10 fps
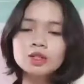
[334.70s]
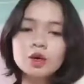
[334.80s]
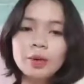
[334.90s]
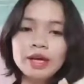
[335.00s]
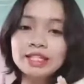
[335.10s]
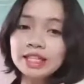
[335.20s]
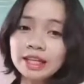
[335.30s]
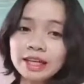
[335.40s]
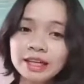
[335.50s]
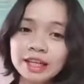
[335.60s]
So
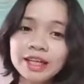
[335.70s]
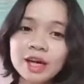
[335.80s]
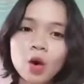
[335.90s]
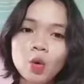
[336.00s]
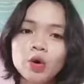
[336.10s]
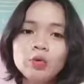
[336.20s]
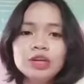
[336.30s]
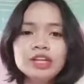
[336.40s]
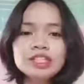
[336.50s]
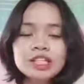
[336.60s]
basically, when
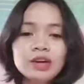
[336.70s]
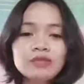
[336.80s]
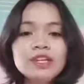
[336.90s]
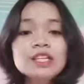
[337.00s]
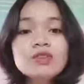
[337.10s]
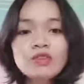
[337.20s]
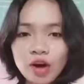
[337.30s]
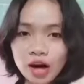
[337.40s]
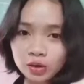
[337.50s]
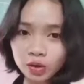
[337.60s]
we describe these
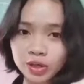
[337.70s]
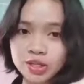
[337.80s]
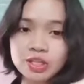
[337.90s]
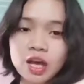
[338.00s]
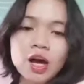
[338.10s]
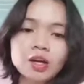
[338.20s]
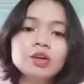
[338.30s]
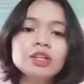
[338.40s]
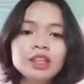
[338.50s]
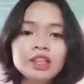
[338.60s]
factors,
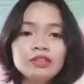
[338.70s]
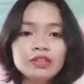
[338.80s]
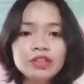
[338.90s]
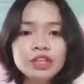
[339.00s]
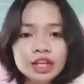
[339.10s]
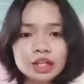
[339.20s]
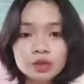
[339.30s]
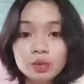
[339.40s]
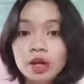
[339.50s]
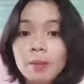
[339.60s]
cognitive
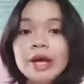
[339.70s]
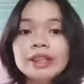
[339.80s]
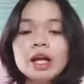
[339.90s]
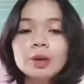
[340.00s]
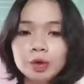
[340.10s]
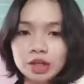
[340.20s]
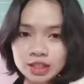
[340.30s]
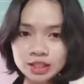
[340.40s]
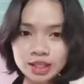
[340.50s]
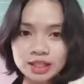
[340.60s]
deals with the mental
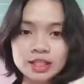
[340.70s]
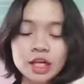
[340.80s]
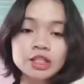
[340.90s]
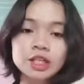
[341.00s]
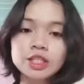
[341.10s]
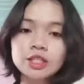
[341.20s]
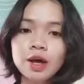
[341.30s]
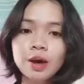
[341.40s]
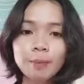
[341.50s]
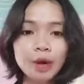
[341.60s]
processes such
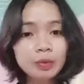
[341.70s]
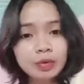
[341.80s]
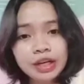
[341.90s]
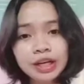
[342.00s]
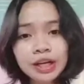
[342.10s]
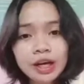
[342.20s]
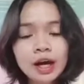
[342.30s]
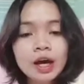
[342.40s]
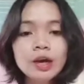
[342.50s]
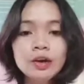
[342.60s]
as memory,
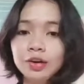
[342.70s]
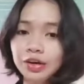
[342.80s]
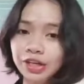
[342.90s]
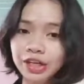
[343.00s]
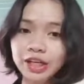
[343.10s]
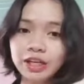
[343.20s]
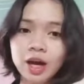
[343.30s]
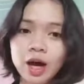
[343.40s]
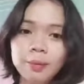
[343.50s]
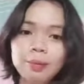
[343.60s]
learning,